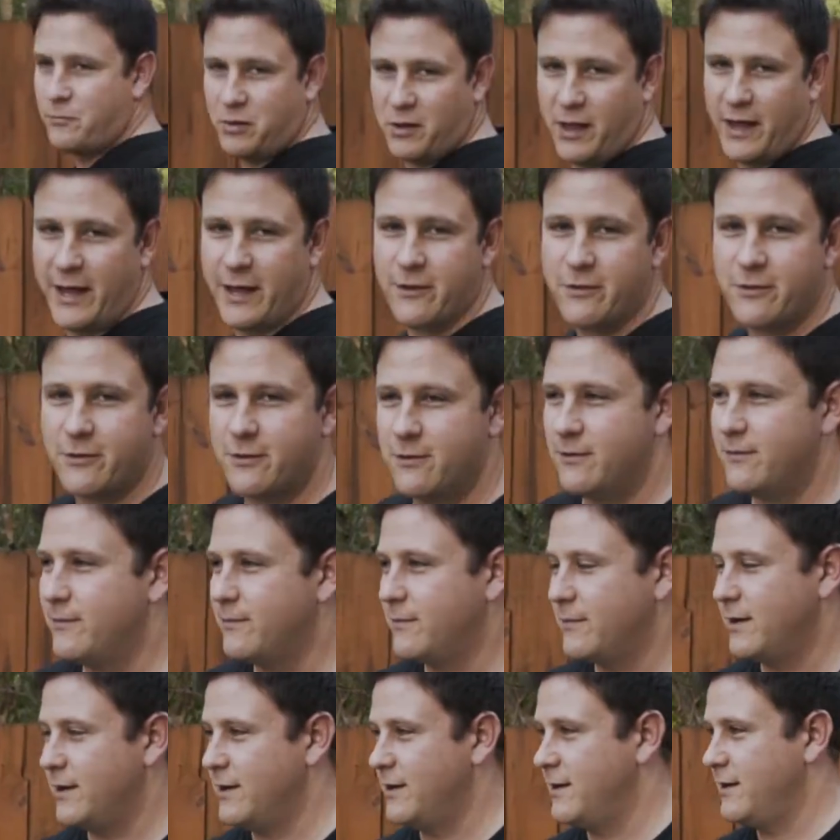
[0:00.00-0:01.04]
plants.
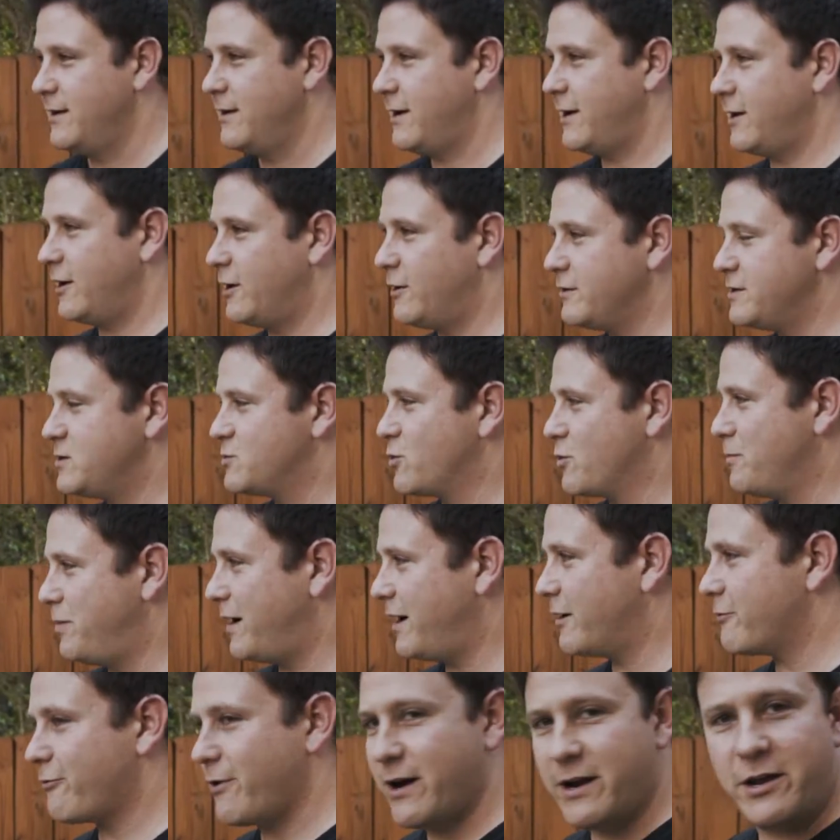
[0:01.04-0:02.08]
And all these were
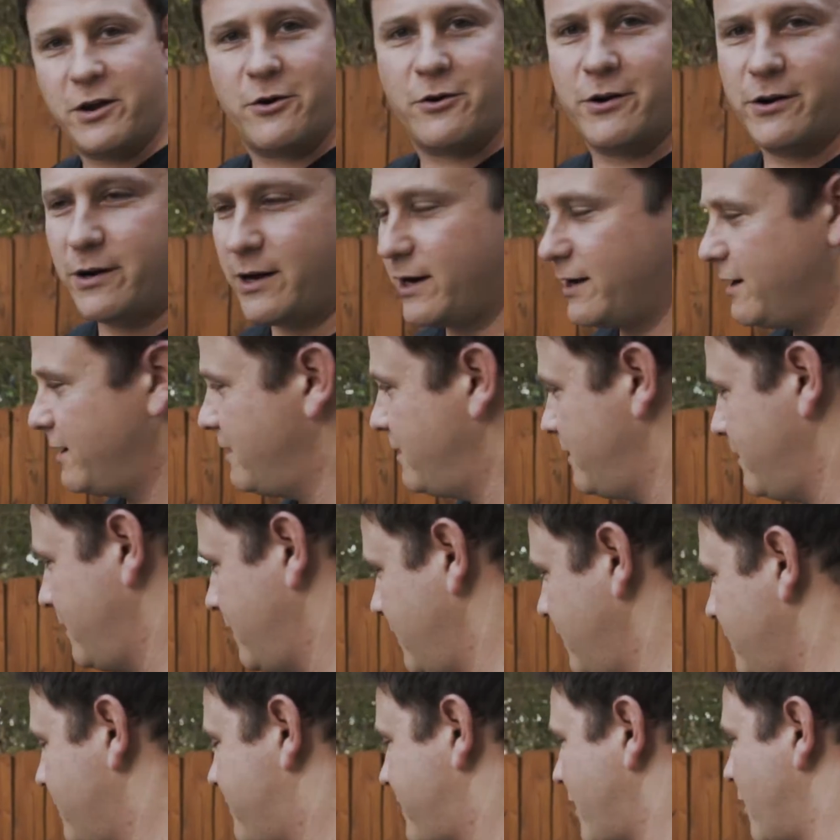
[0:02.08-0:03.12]
bought right here
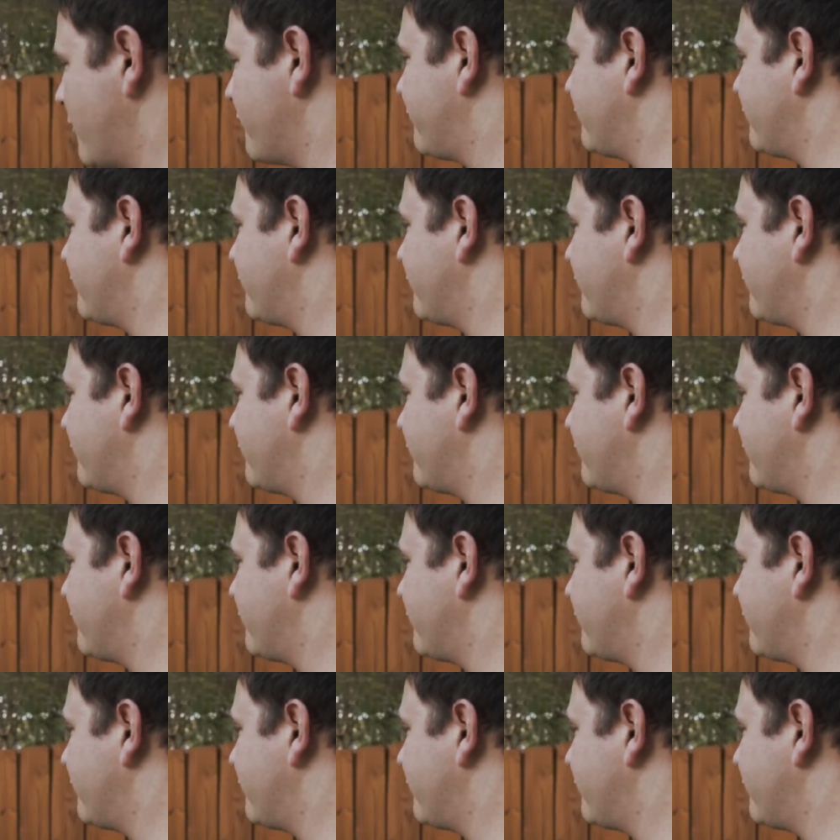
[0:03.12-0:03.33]
in South